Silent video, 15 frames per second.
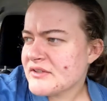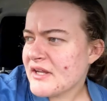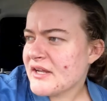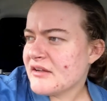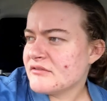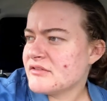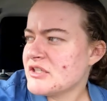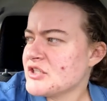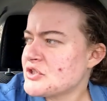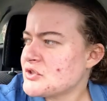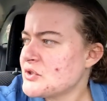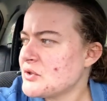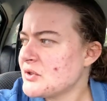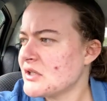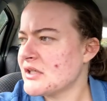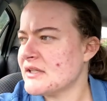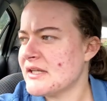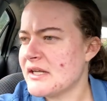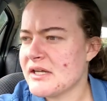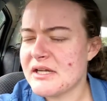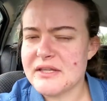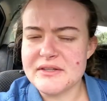I finished So Long a
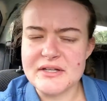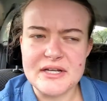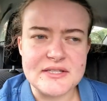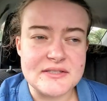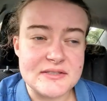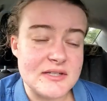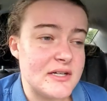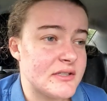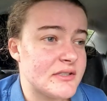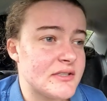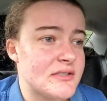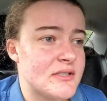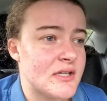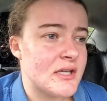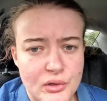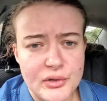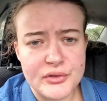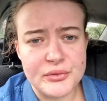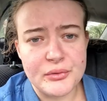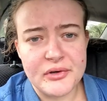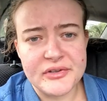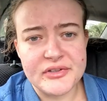Letter and then I started The
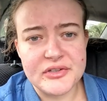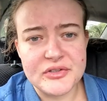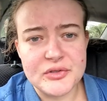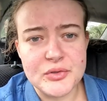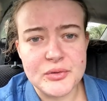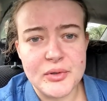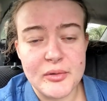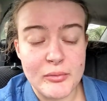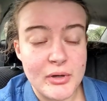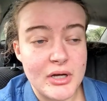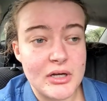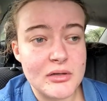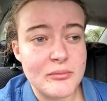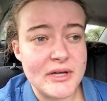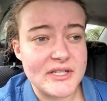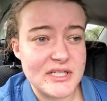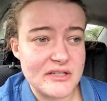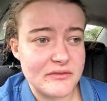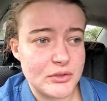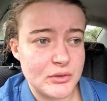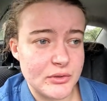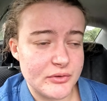Horse Walks Into a Bar by David